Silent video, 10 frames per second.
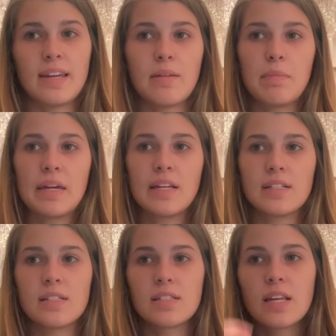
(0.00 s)
D
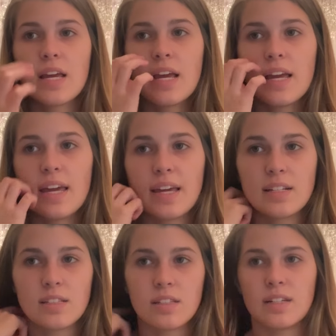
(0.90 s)
means
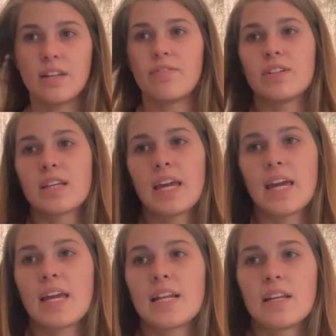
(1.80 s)

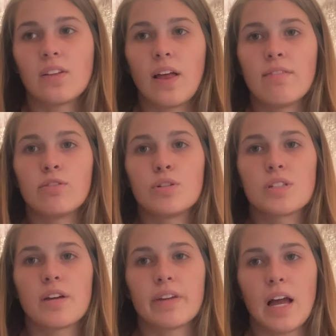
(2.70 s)
insignificant
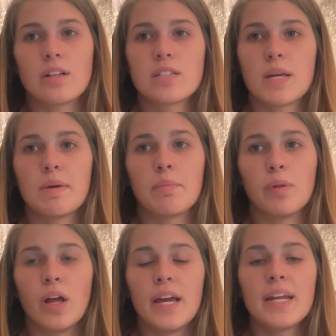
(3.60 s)
levels of calcium in
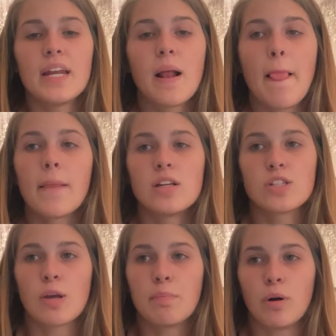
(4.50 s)
blood,
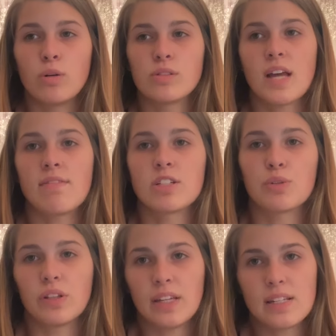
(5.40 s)
so bones have to
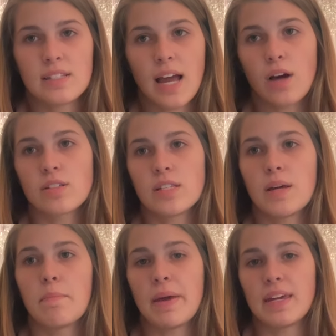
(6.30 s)
release
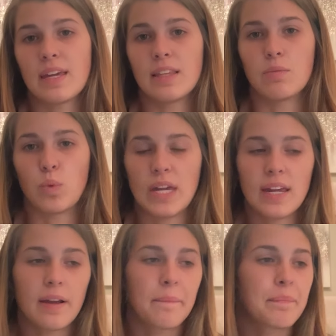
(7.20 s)
calcium, making them
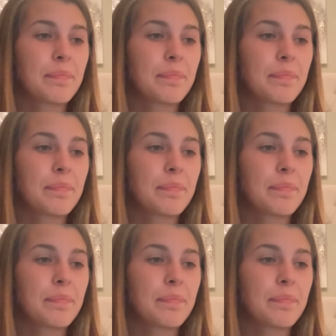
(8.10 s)
weak.